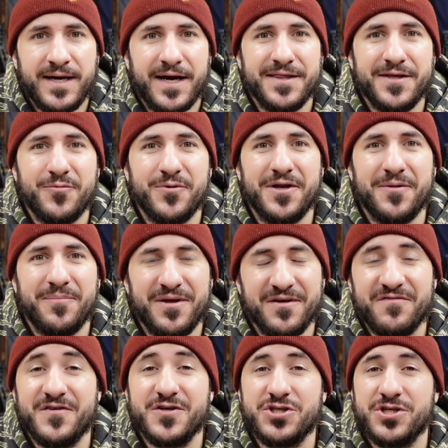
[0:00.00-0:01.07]
I think we need to be
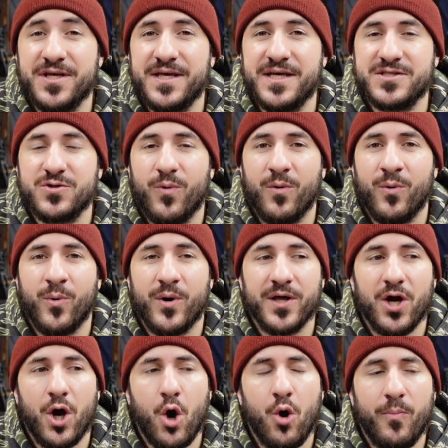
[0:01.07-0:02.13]
efficient and get to where we want to
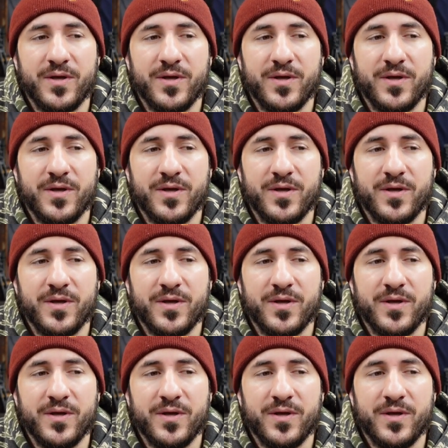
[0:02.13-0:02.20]
go.